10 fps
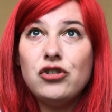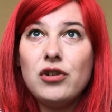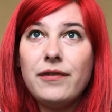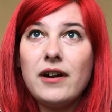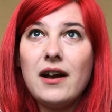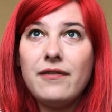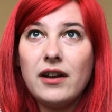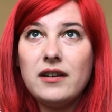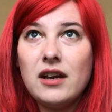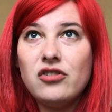Do you ever have
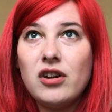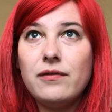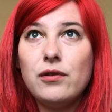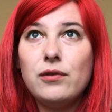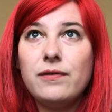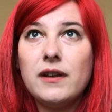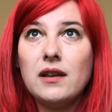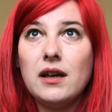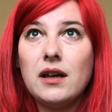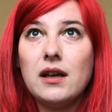a deja vu
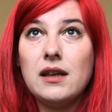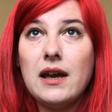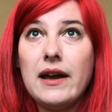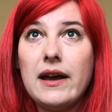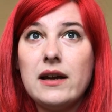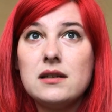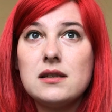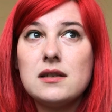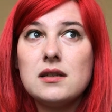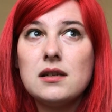feeling?
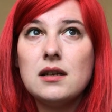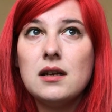Yes.